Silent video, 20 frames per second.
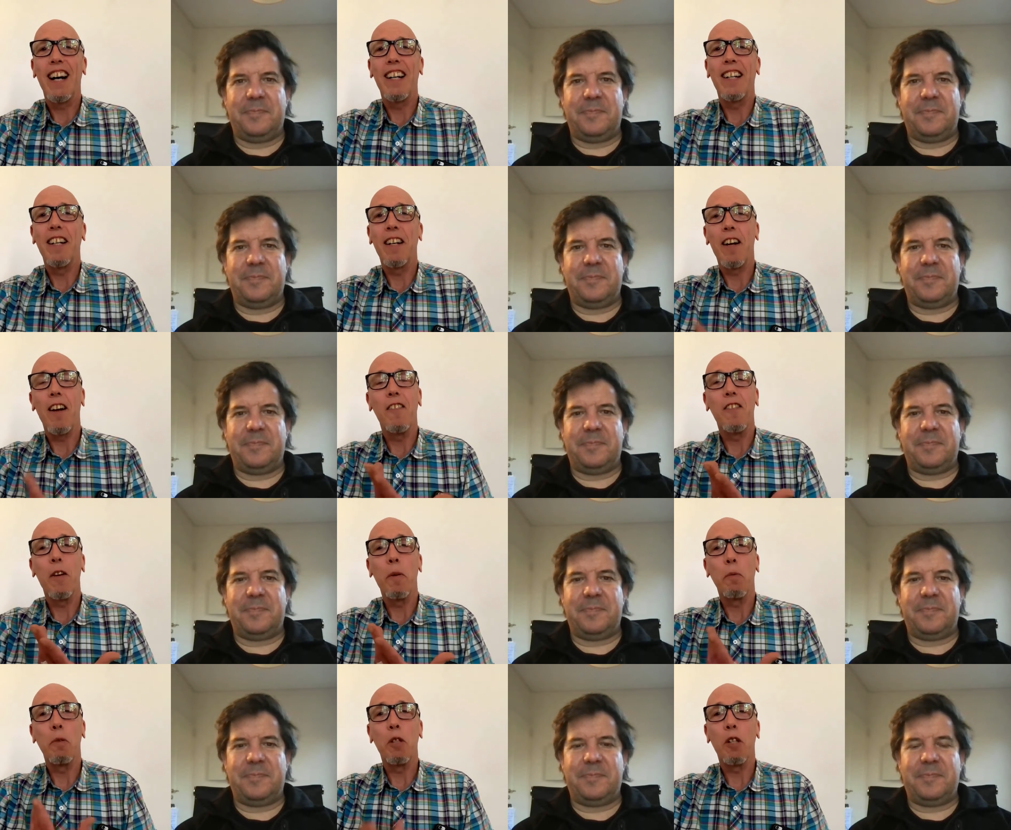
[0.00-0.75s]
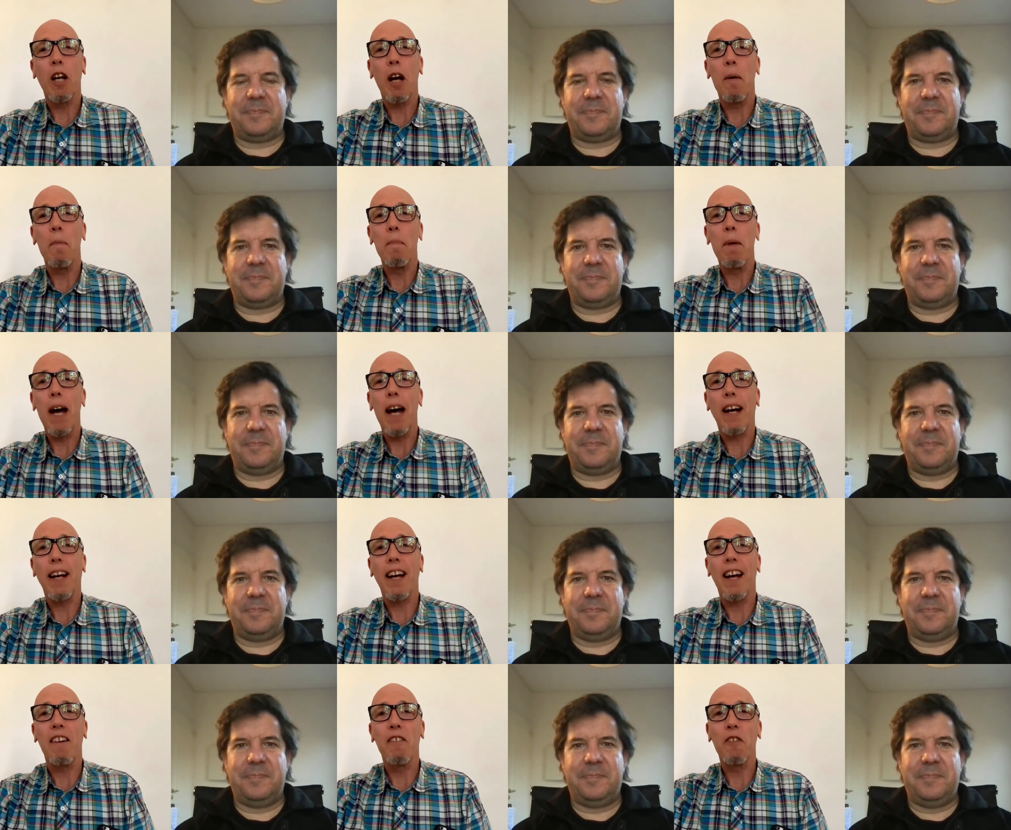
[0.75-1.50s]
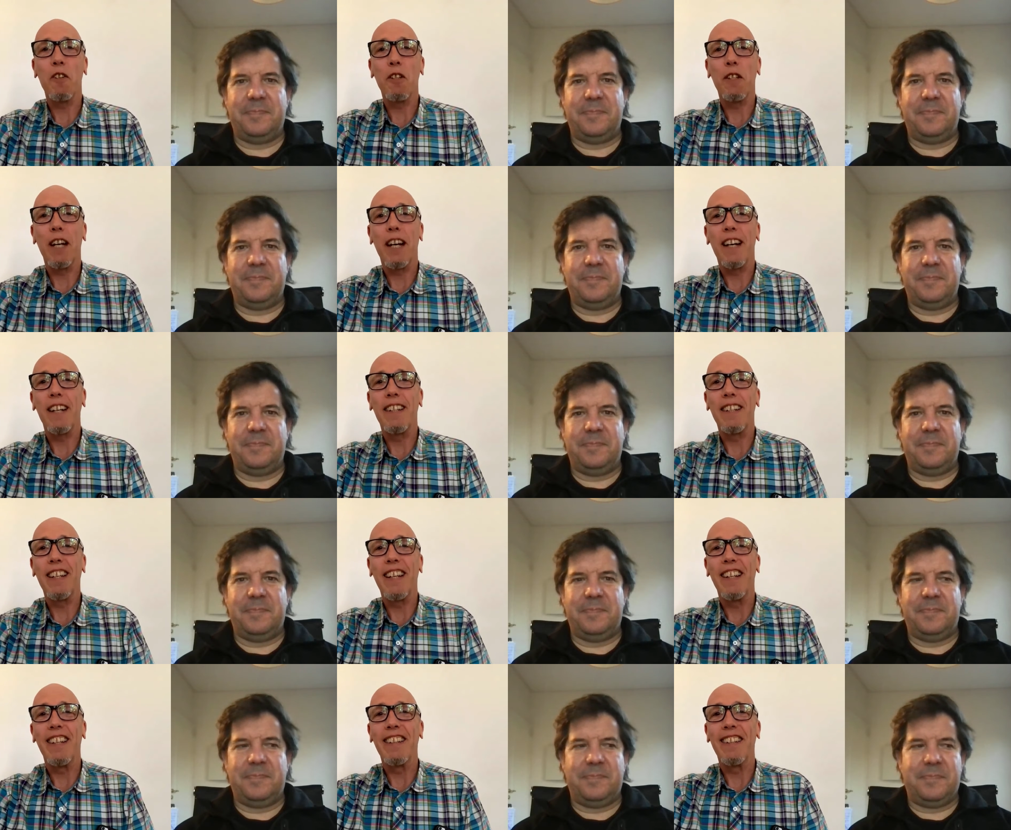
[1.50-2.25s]
Speaker 1: Uh, and then we'll come back after
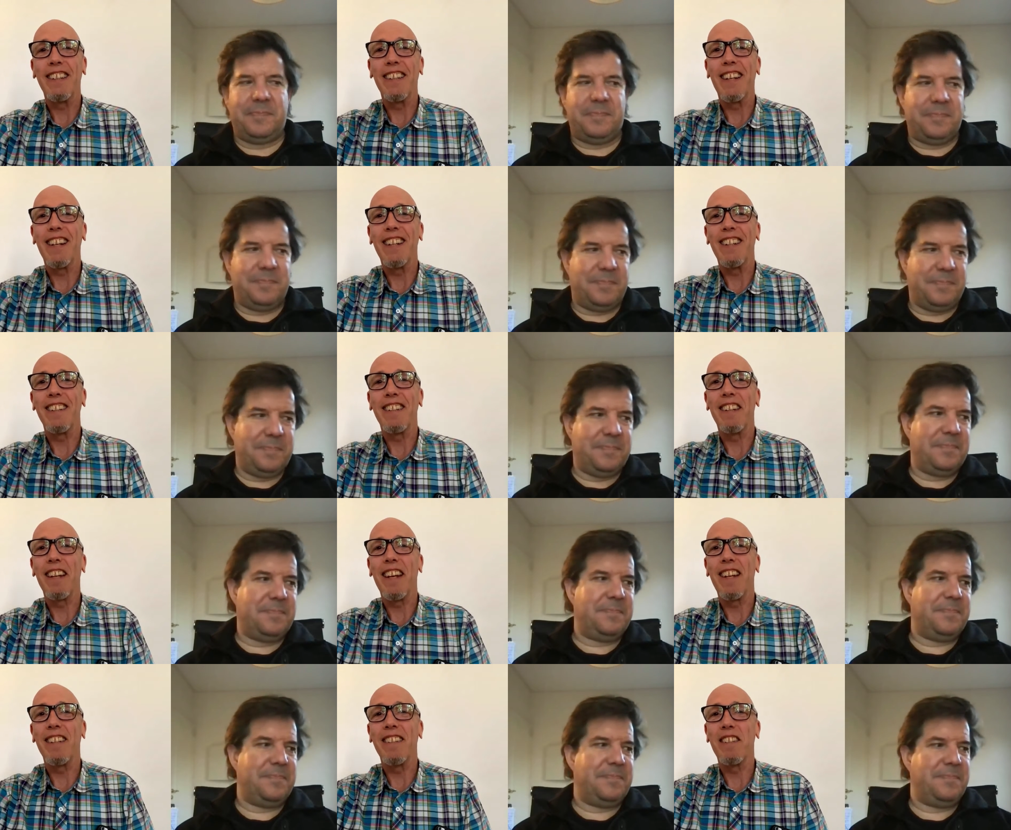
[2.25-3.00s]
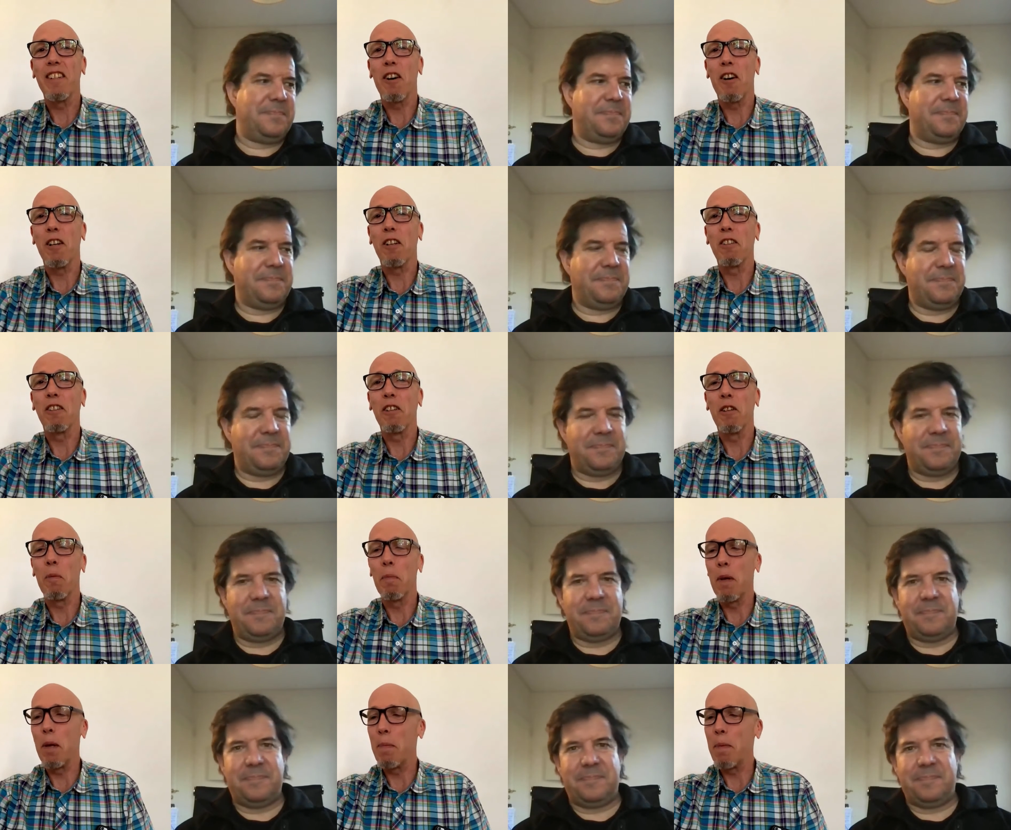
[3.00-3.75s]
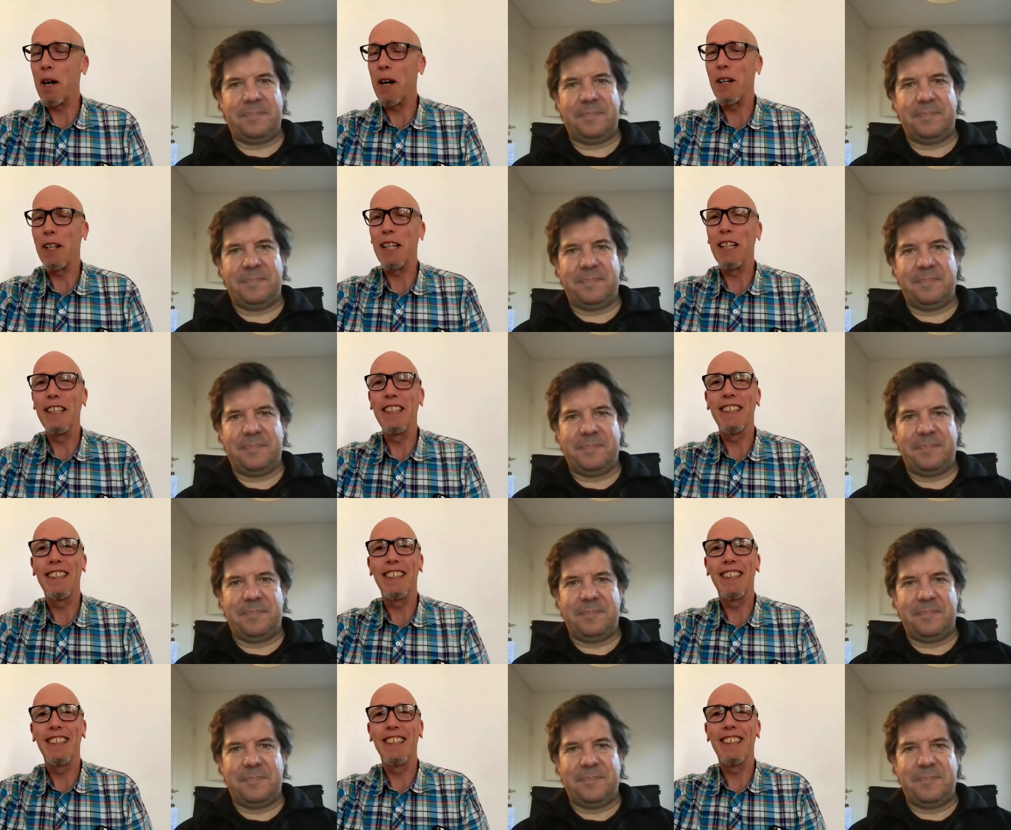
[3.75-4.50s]
that and, and, and talk a little bit about it.
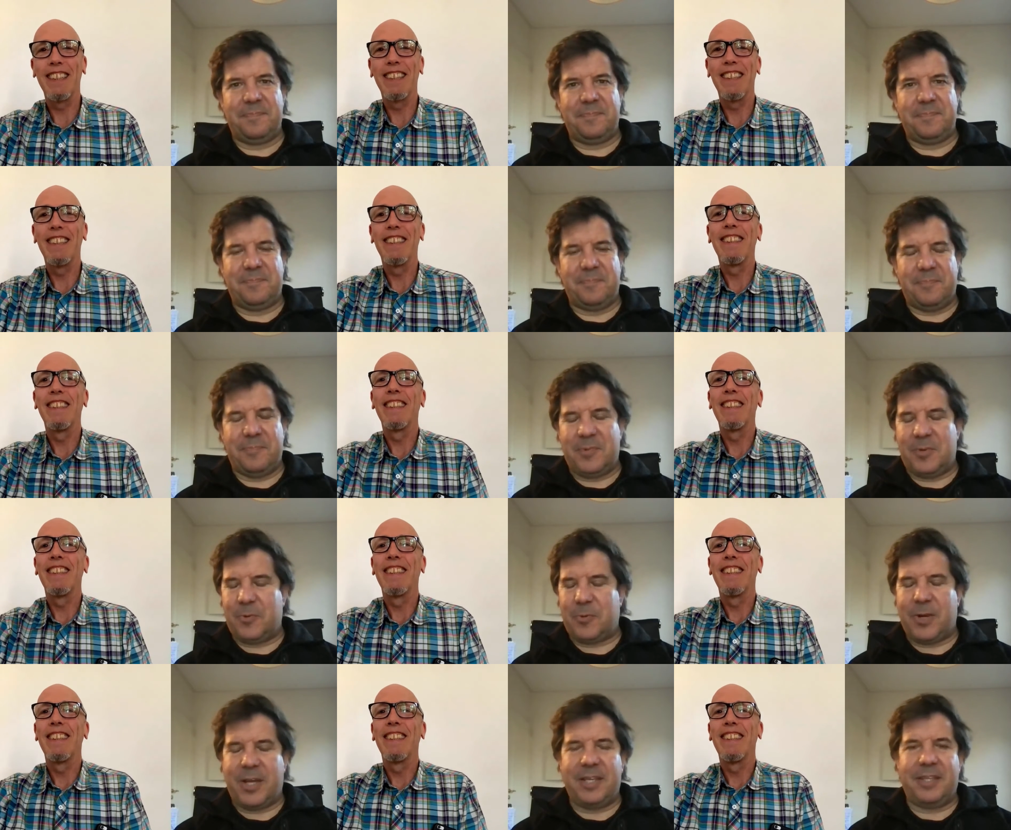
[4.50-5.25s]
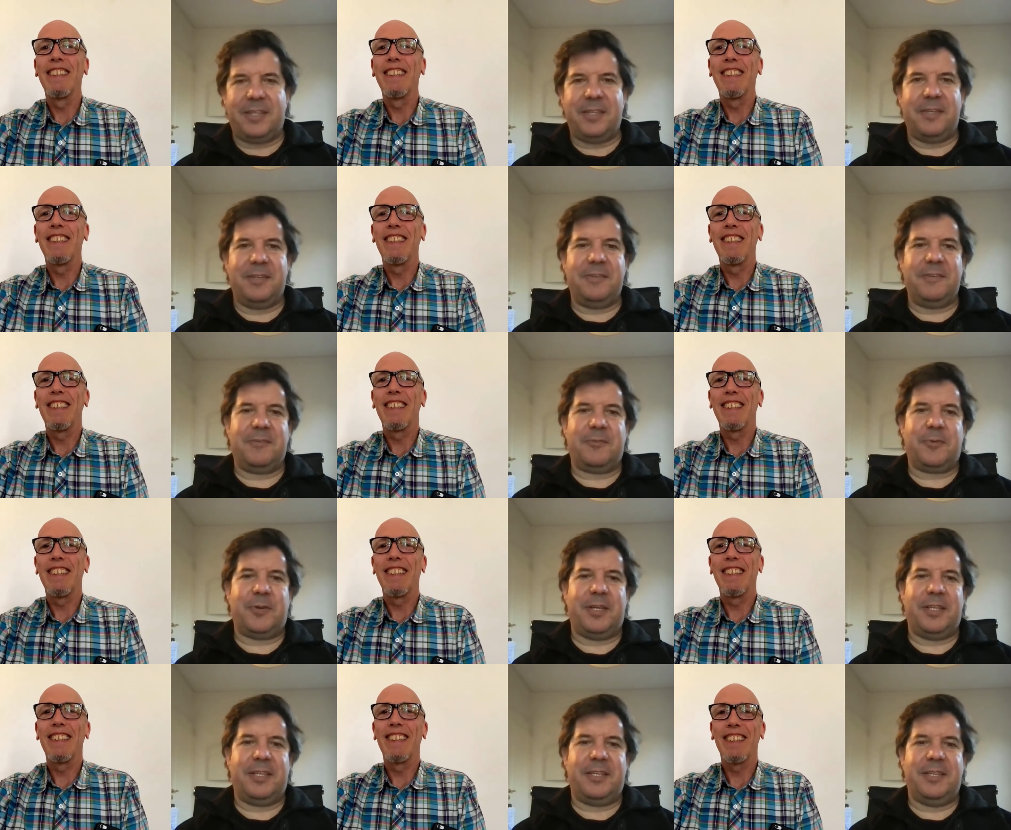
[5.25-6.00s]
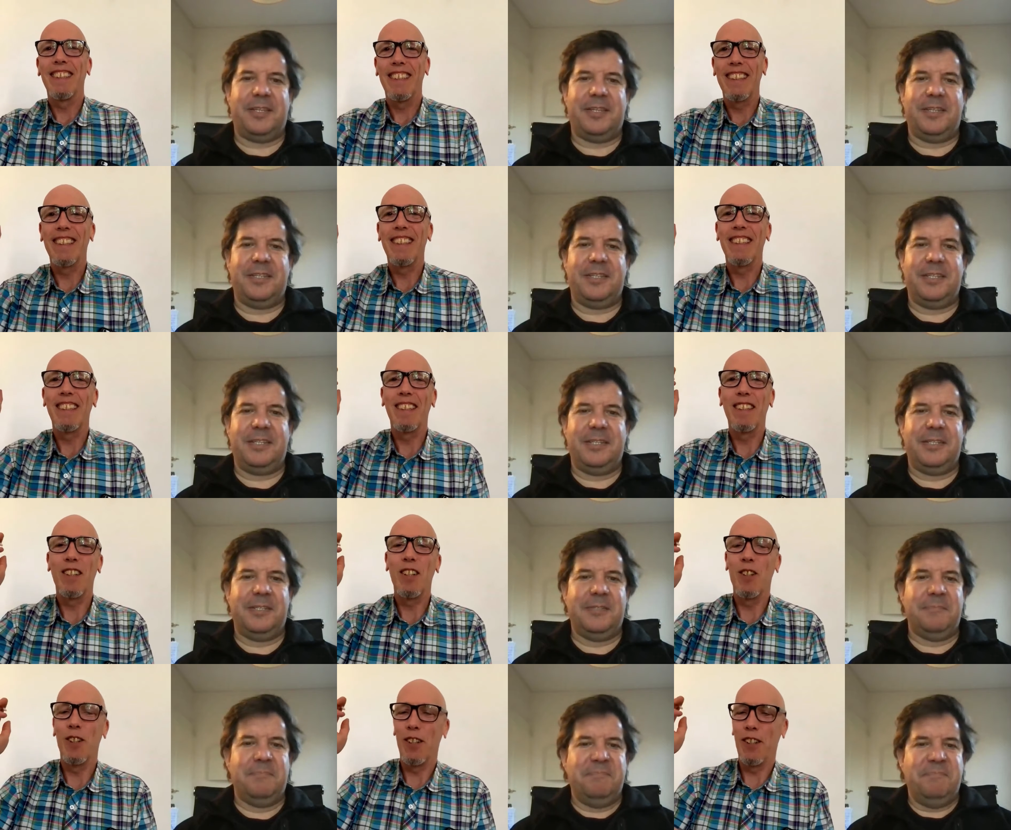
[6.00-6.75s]
Speaker 2: Great, great.
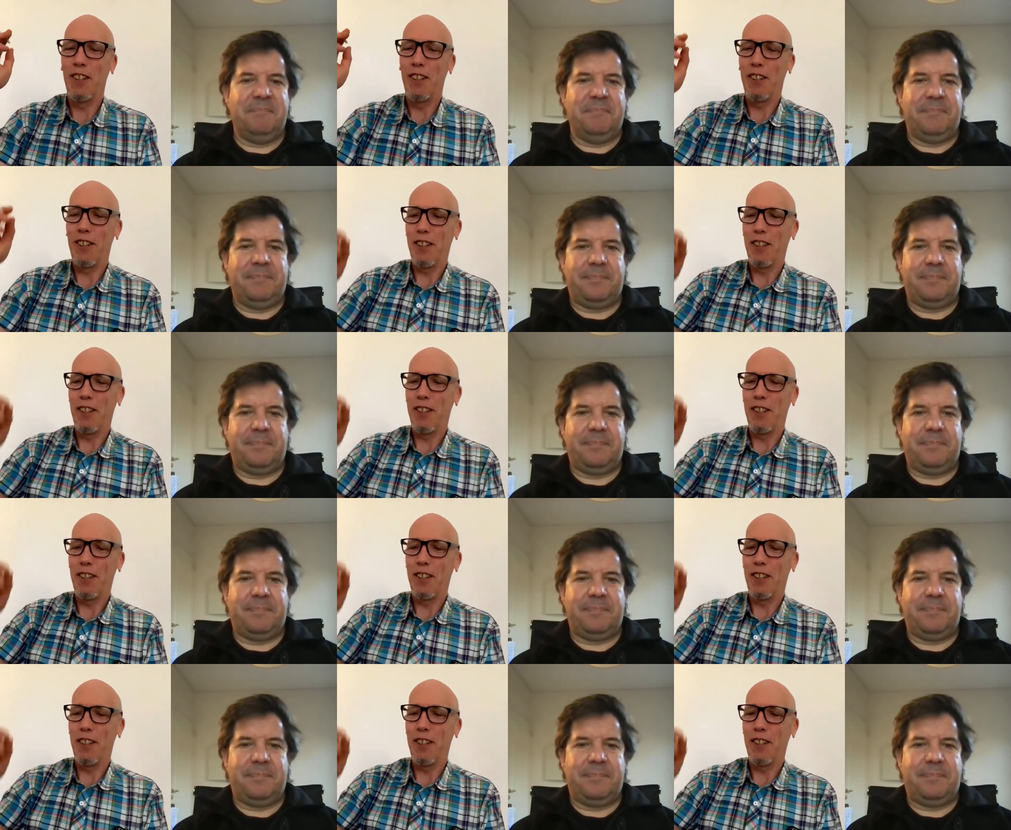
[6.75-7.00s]
Cool.